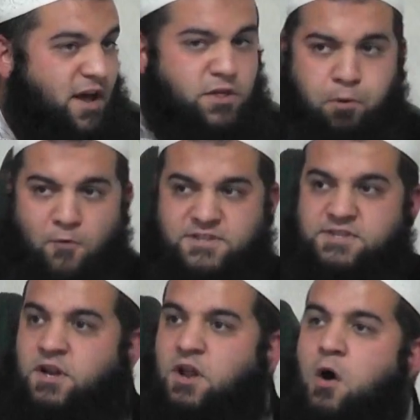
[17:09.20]
Now the
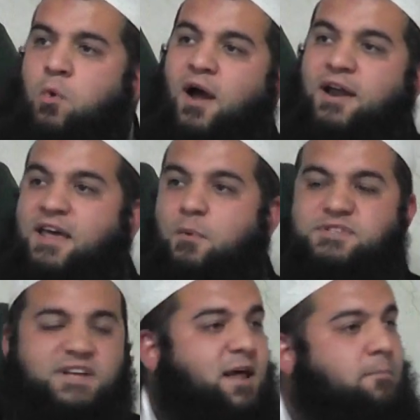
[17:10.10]
Prophet sallallahu alaihi
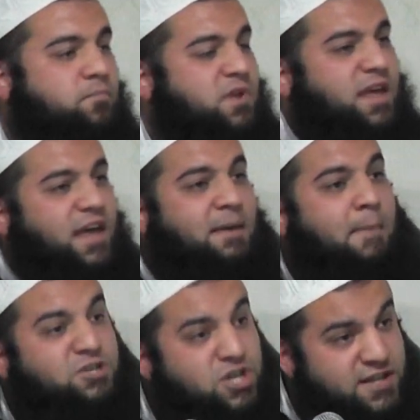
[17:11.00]
wasallam,
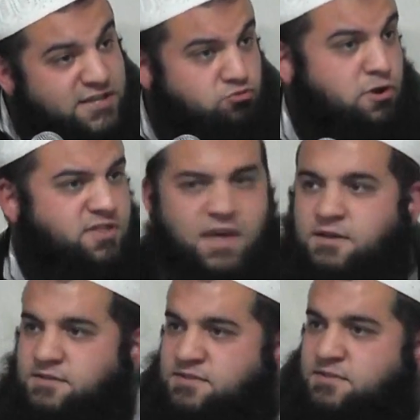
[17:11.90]
he mentioned these three
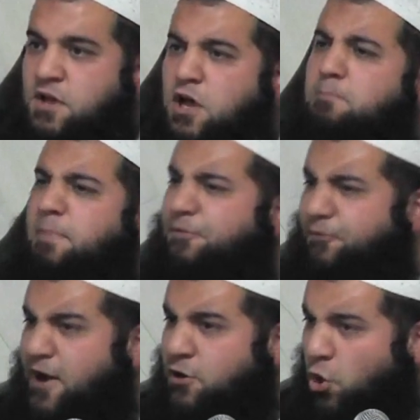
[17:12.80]
things.
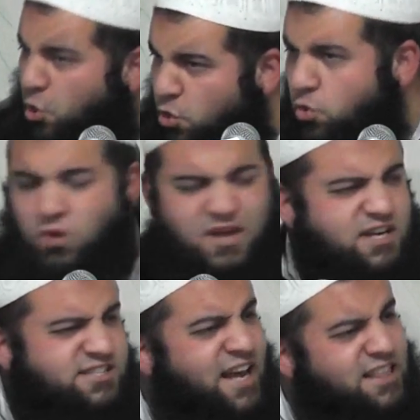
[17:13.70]
Befriend who?
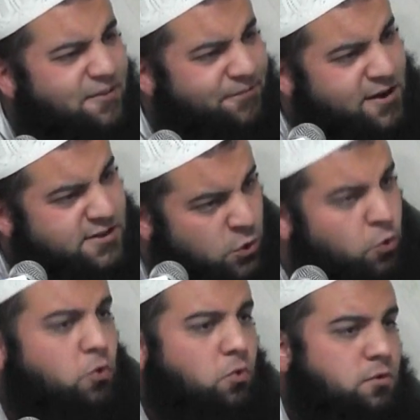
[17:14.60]
Take that friend as
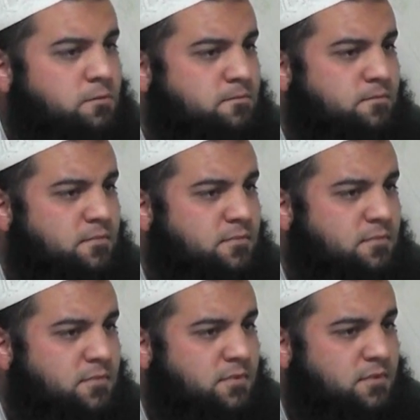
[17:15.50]
who?
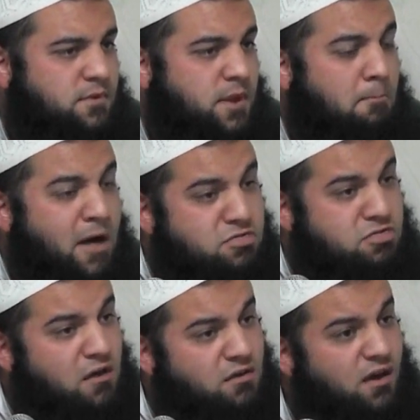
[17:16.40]

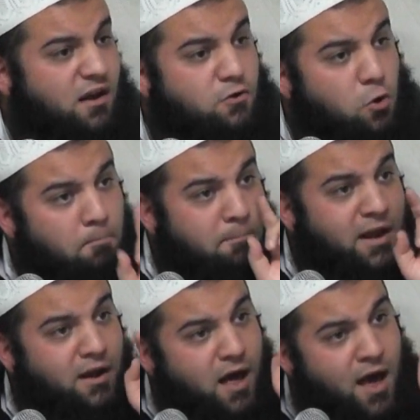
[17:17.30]
Man dhakkarakum
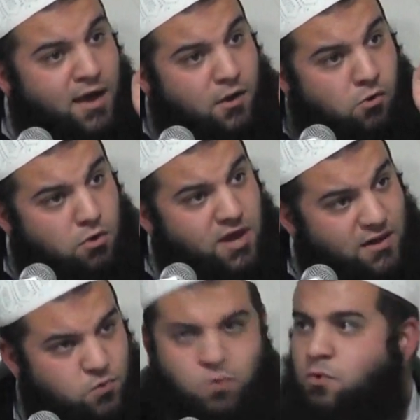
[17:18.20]
billahi
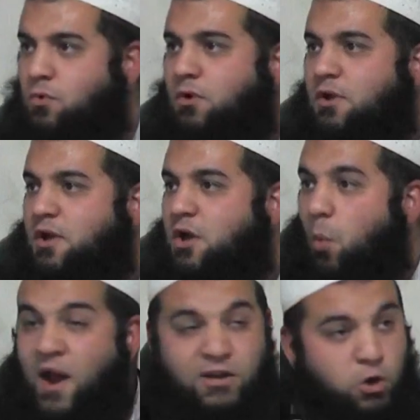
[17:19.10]
ru'yatuhu.
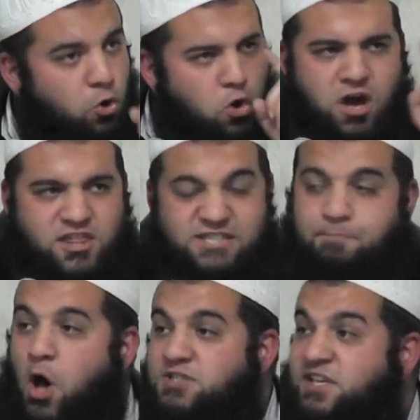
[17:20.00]
When you look at
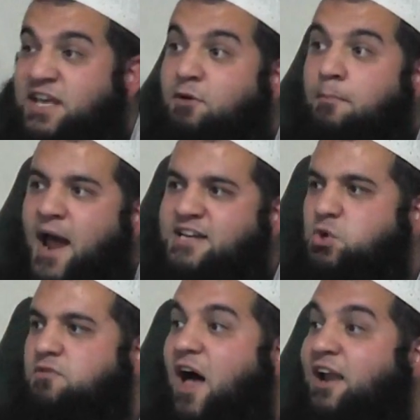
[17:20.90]
this person, he
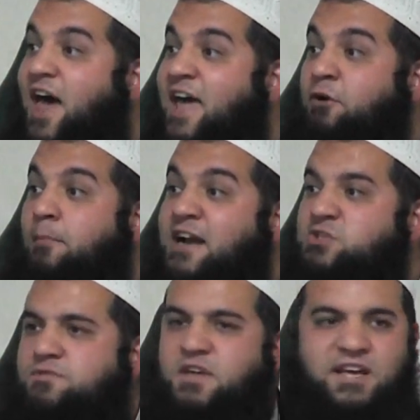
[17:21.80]
reminds you of Allah, he
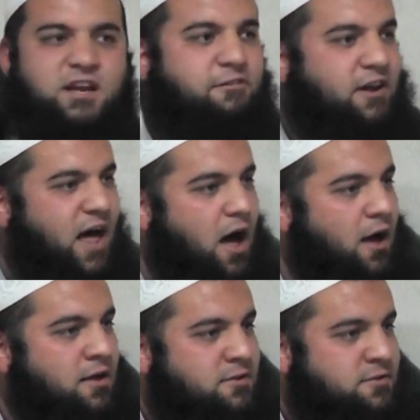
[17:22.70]
reminds you of the deen of
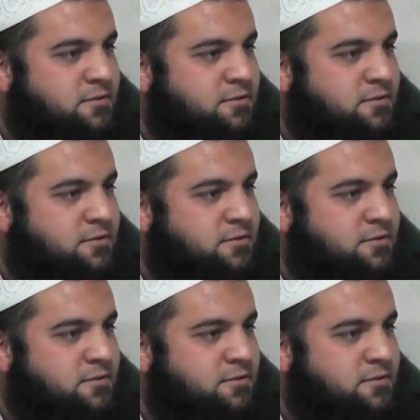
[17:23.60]
Allah.